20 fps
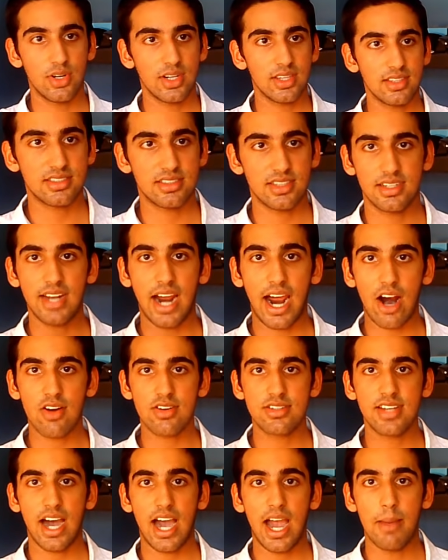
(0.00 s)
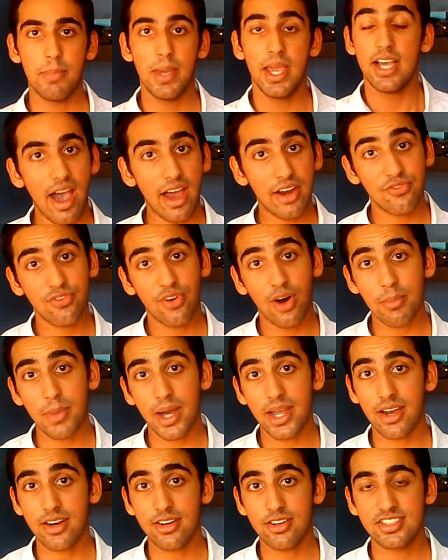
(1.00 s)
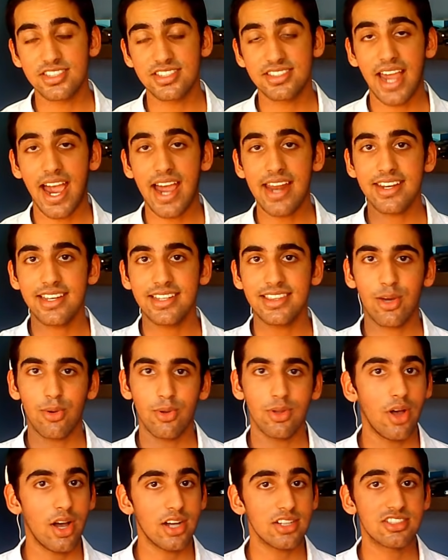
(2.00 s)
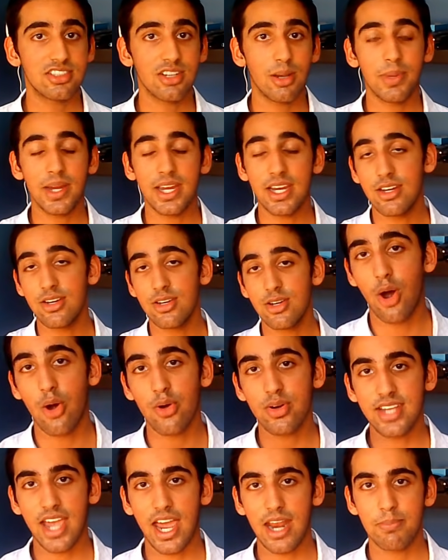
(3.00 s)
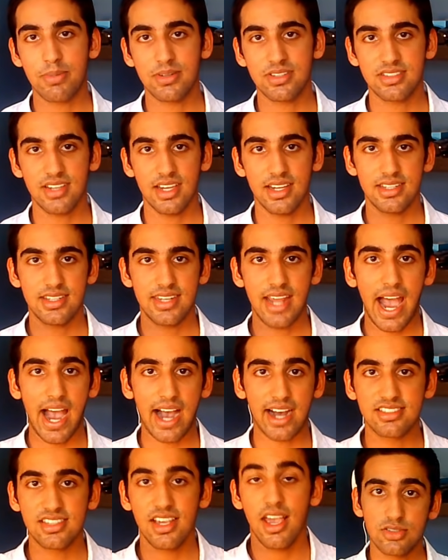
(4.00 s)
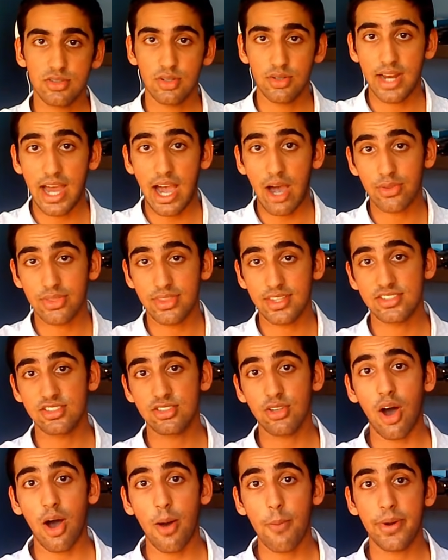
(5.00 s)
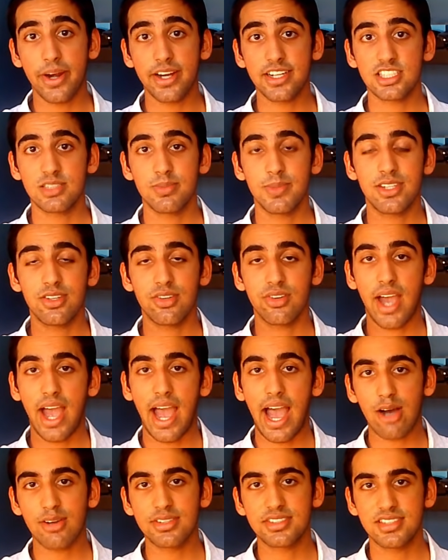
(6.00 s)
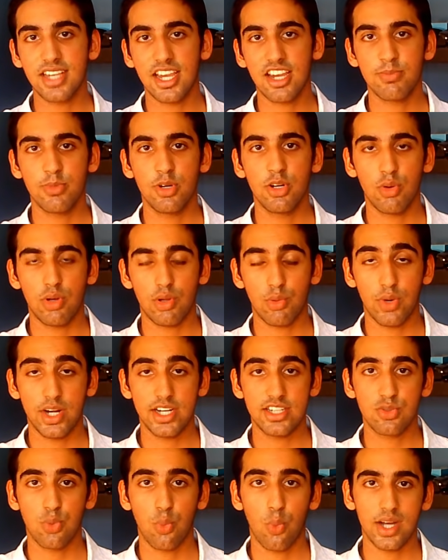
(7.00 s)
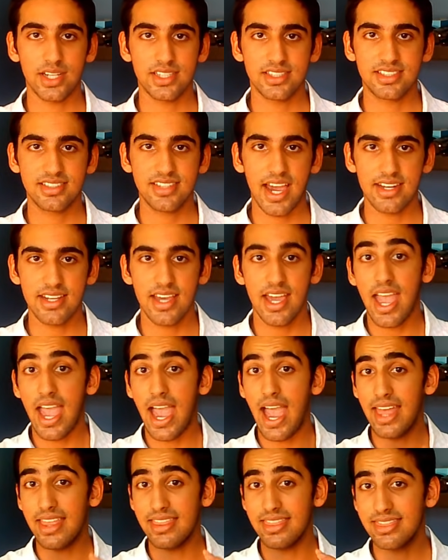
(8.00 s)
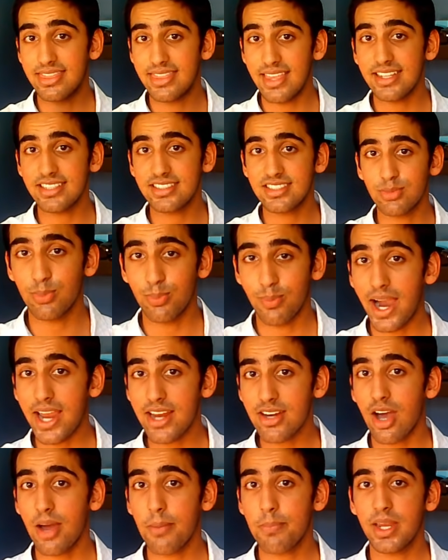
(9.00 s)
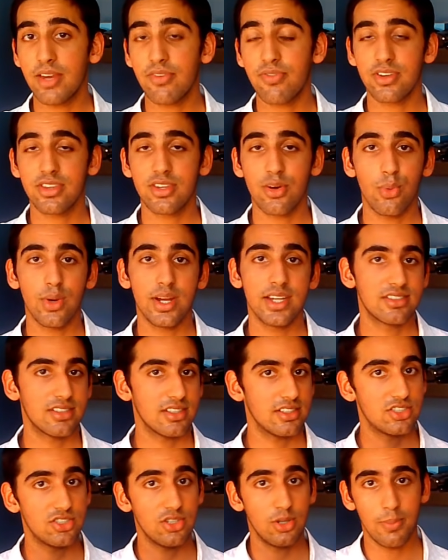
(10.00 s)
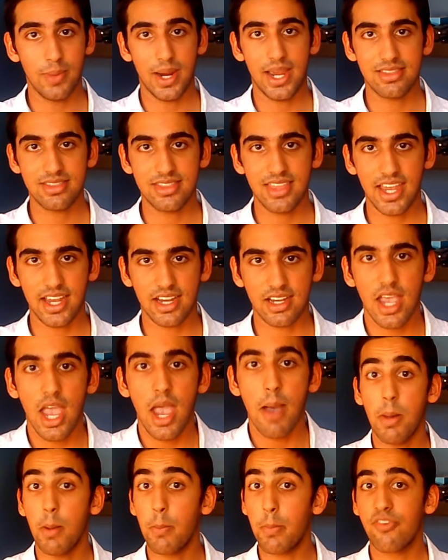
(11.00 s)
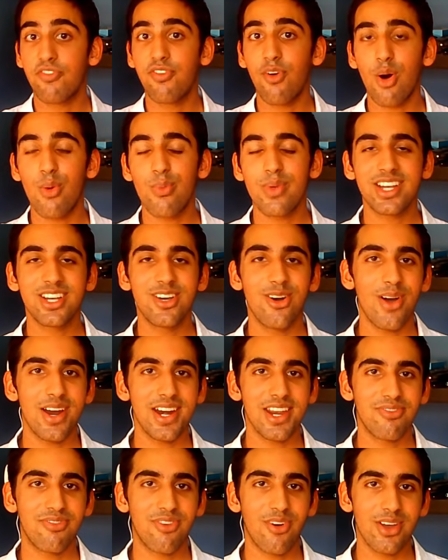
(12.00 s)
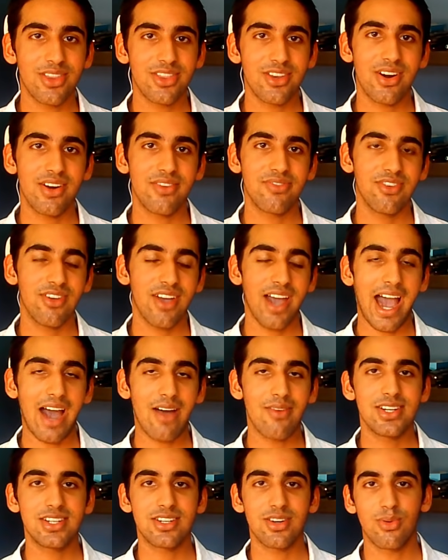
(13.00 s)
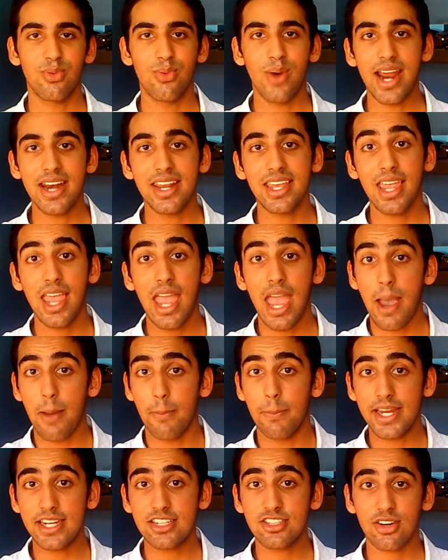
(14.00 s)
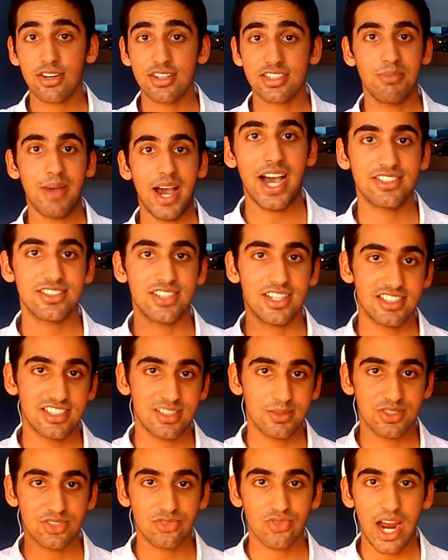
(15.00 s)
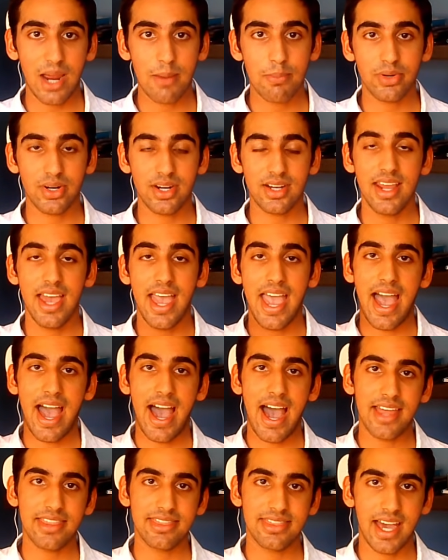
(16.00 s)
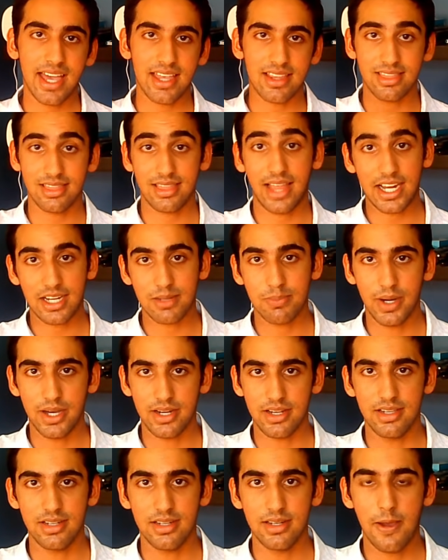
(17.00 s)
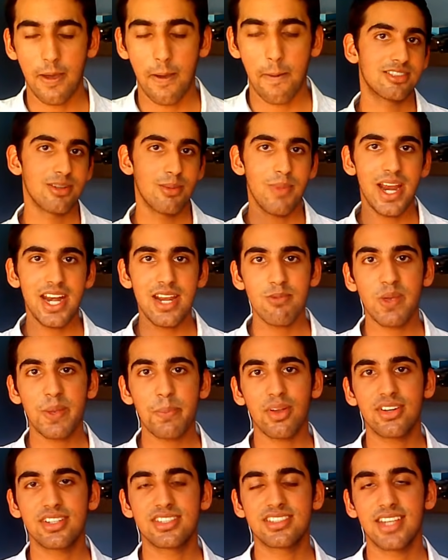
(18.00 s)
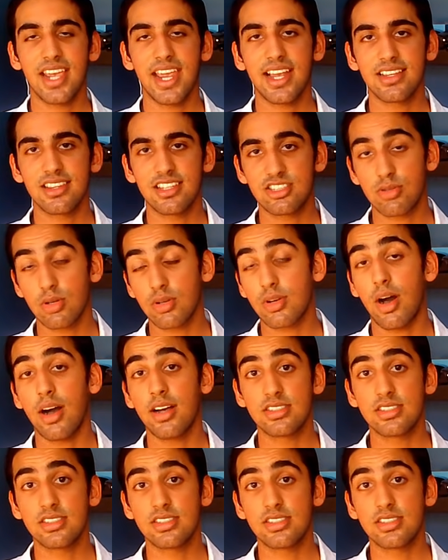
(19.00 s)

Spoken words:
during this entire time. And from my understanding, there will also be no 10% tax. So now this all brings me to how Safemoon will reach 1 cent, and this might not be for the reasons you may think. But before we go any further, if you haven't already, be sure to smash that subscribe button and that like button. So many people are saying this will